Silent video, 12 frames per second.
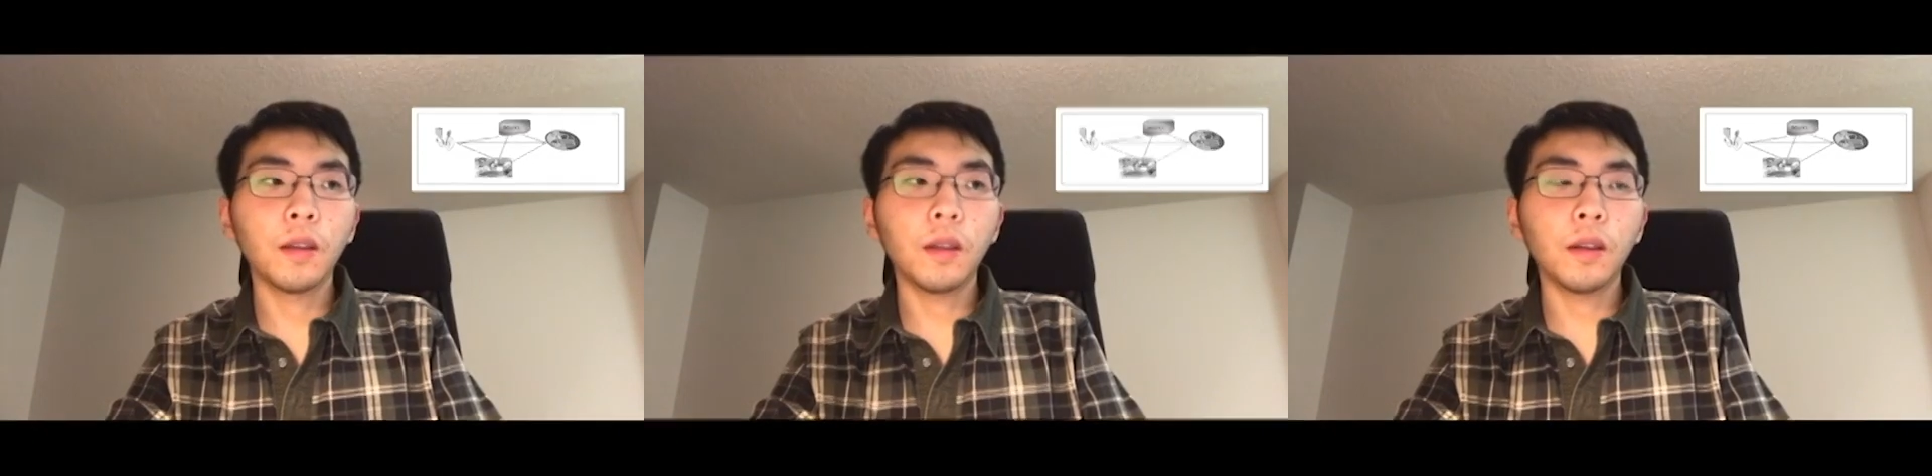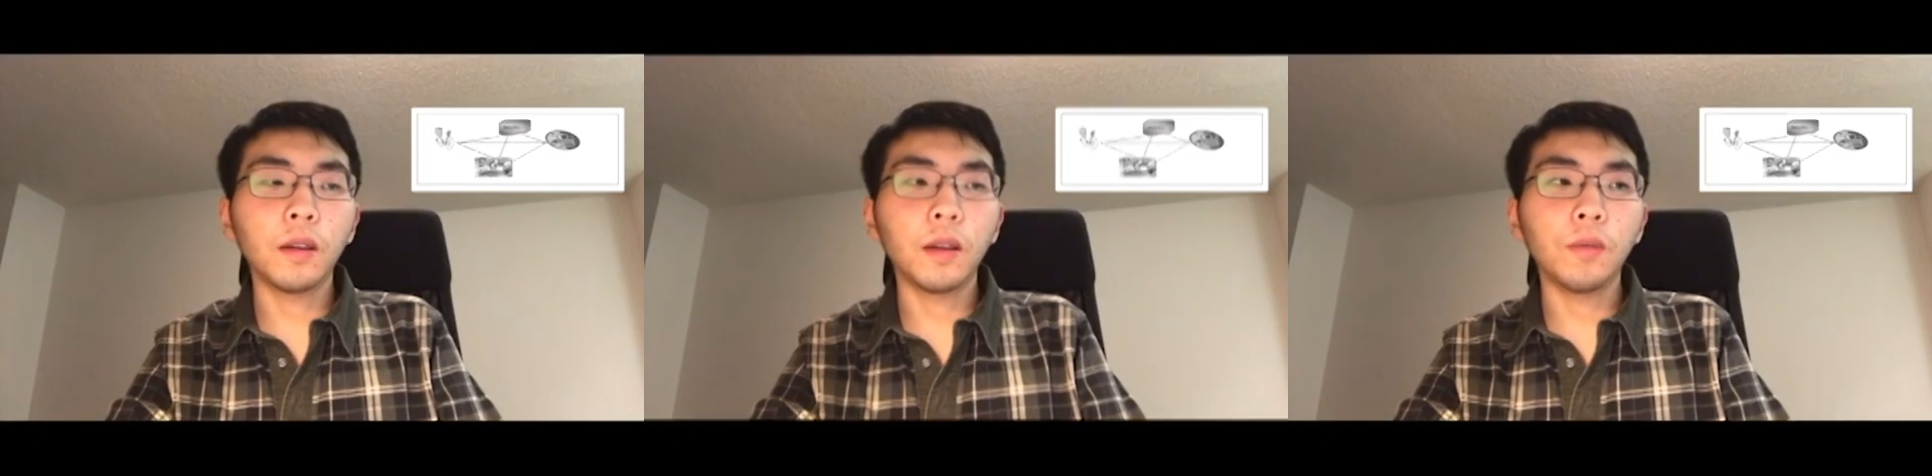
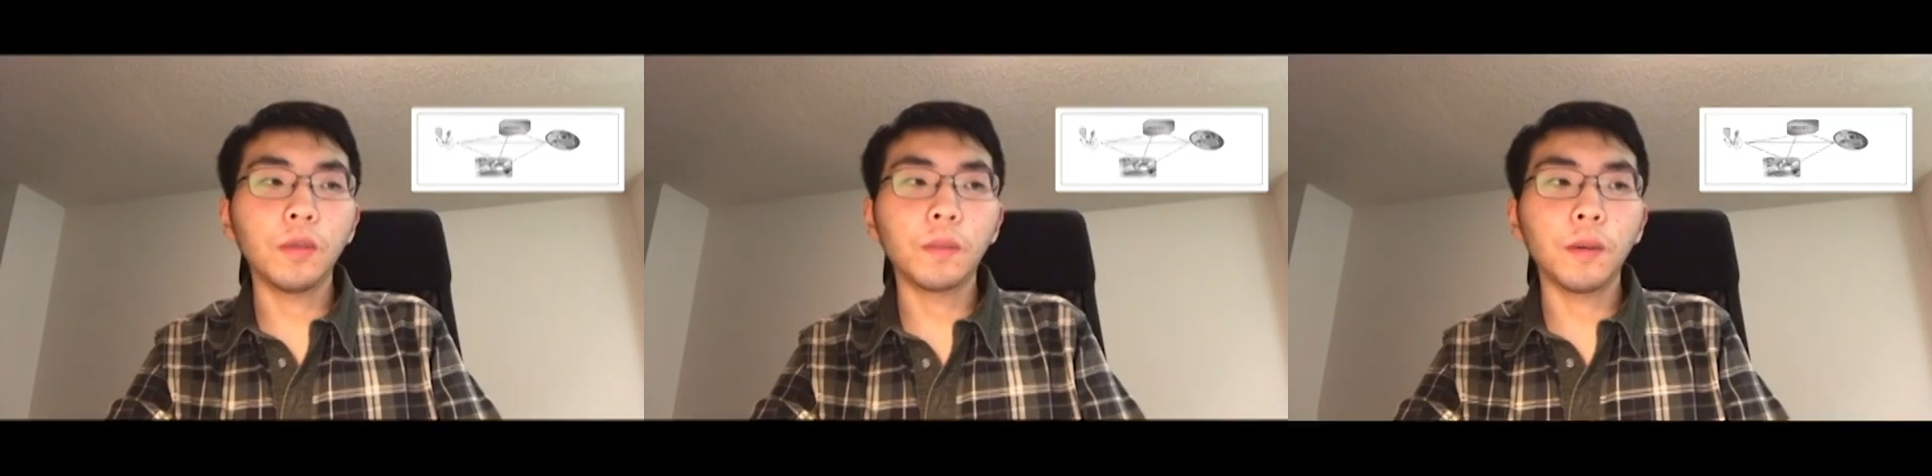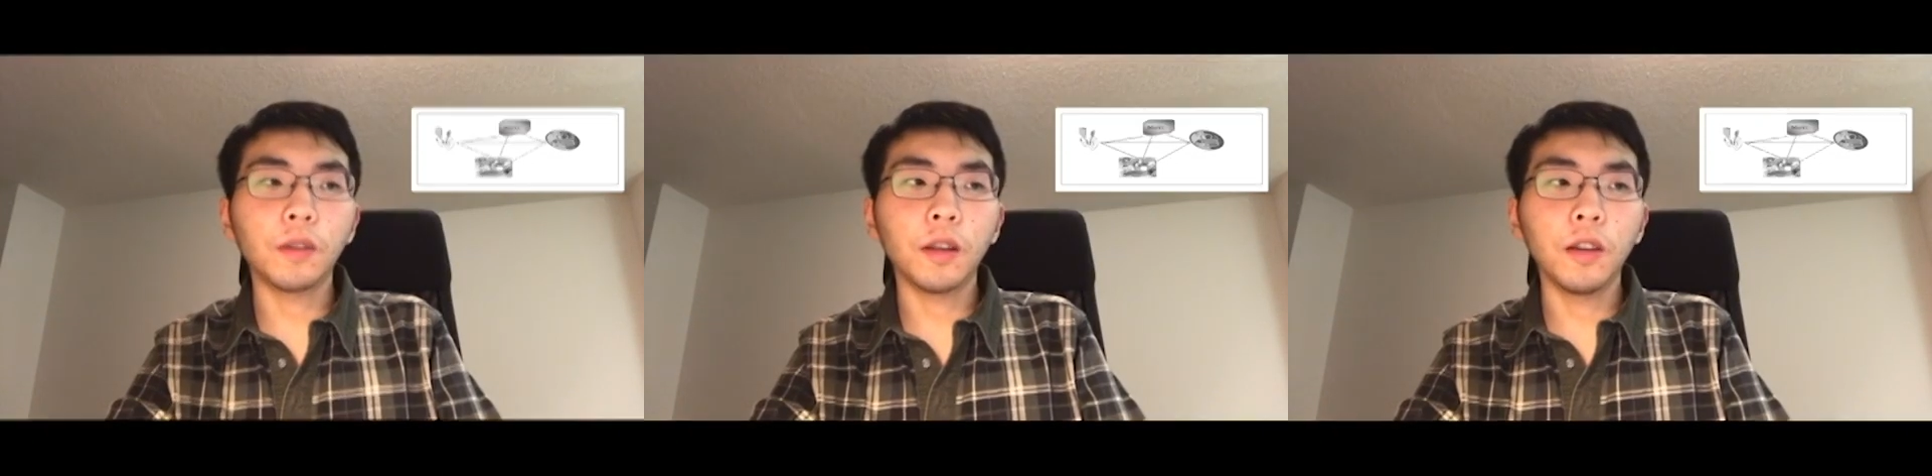data
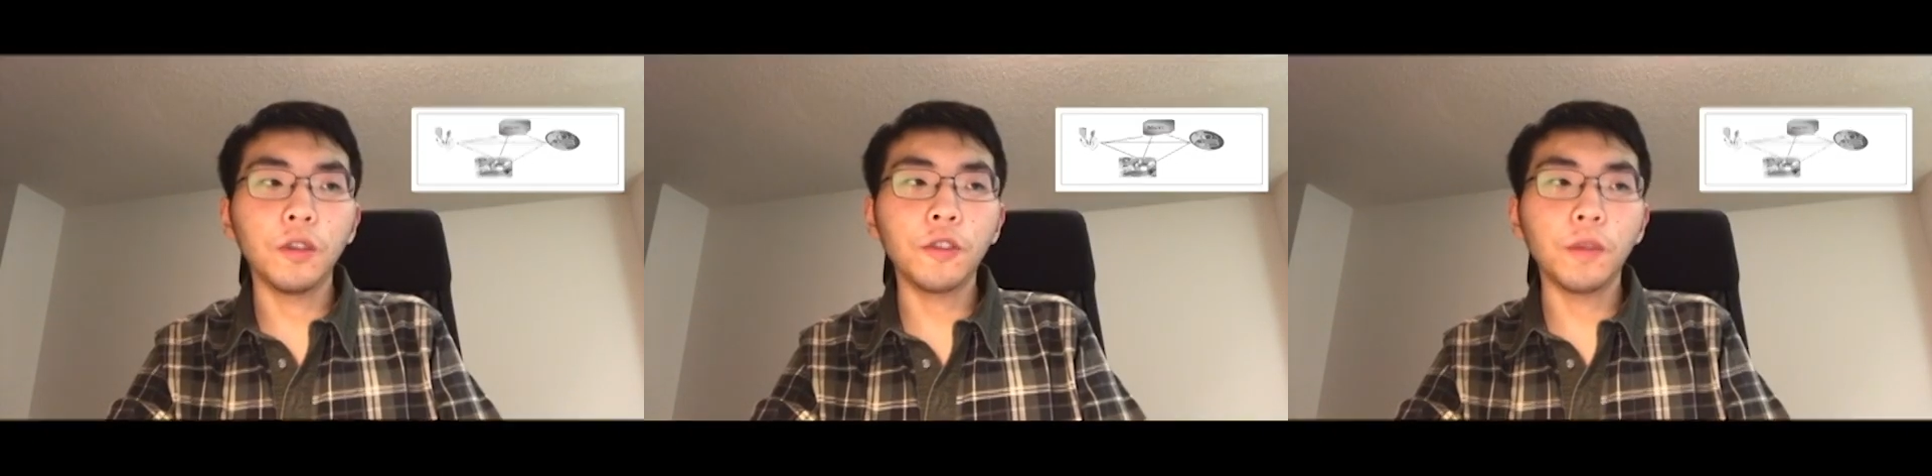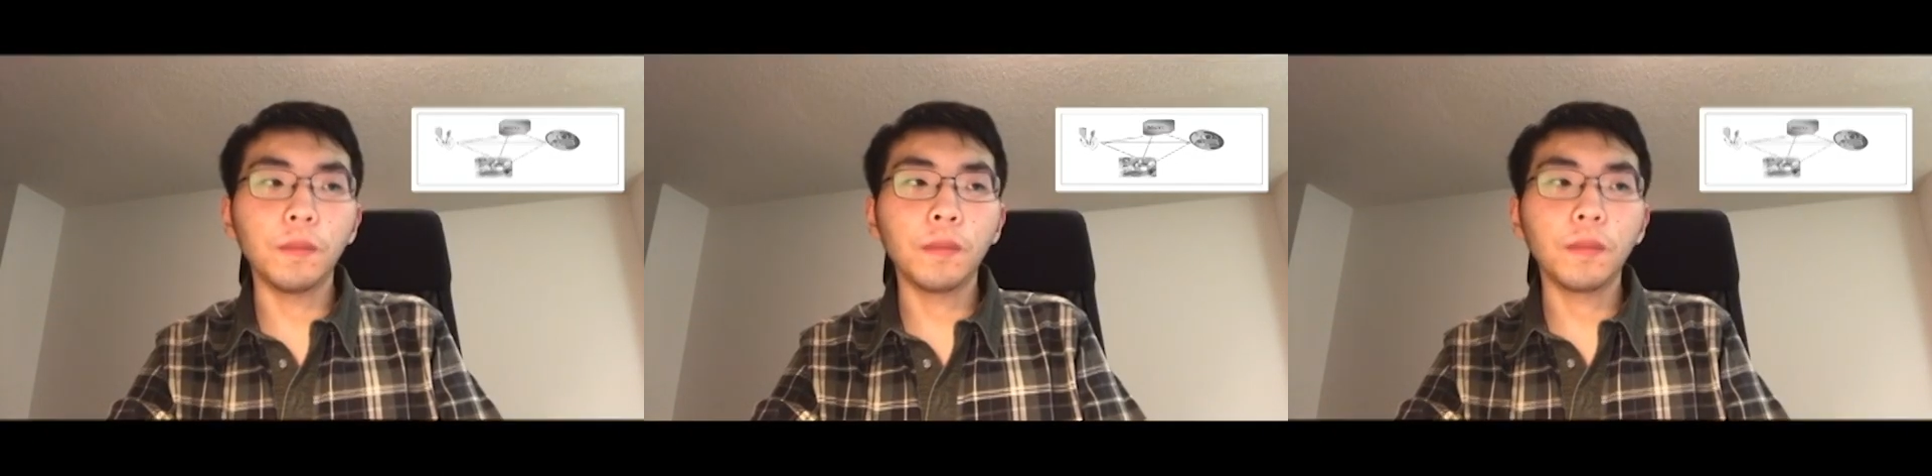
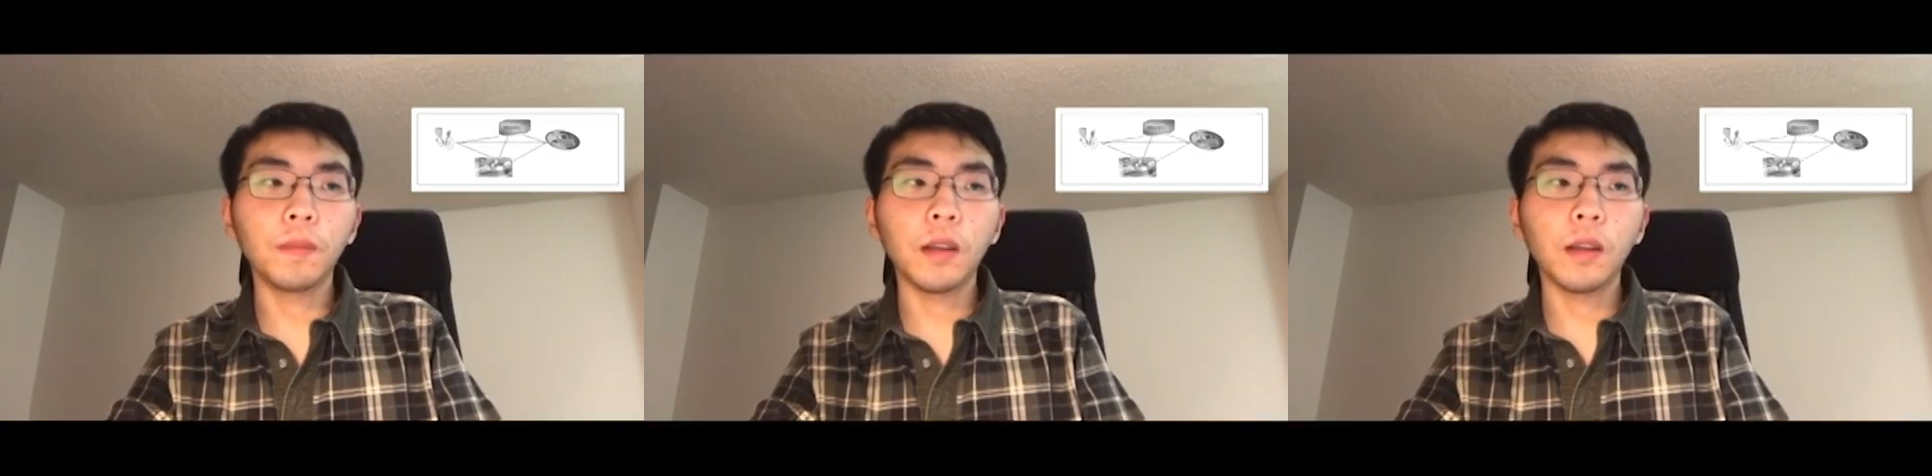representation,